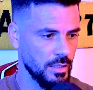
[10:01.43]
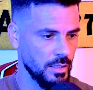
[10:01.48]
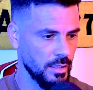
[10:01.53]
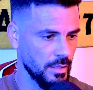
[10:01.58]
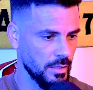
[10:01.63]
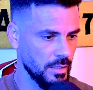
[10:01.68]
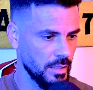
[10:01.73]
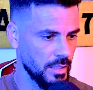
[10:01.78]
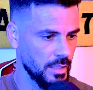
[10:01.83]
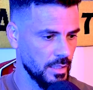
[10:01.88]

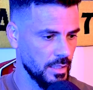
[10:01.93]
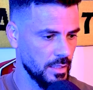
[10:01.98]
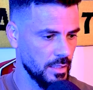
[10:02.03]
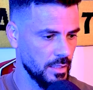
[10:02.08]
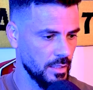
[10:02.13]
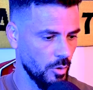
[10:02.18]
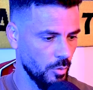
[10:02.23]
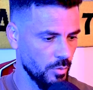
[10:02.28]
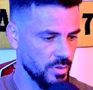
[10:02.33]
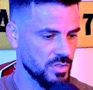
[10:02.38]
and
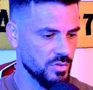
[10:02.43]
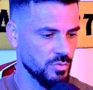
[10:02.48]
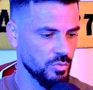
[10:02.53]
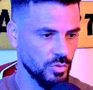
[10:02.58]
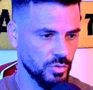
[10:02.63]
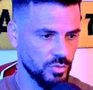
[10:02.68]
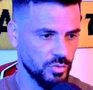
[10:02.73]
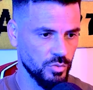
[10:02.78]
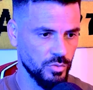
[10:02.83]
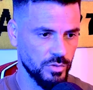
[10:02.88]
always
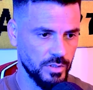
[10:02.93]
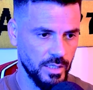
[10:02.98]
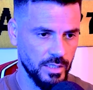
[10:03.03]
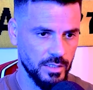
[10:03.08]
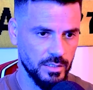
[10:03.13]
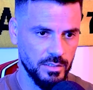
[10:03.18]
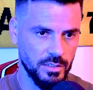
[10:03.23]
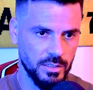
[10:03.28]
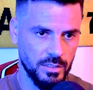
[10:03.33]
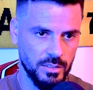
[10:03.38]
good to
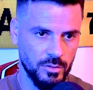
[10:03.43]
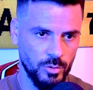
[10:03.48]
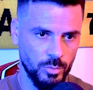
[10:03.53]
take the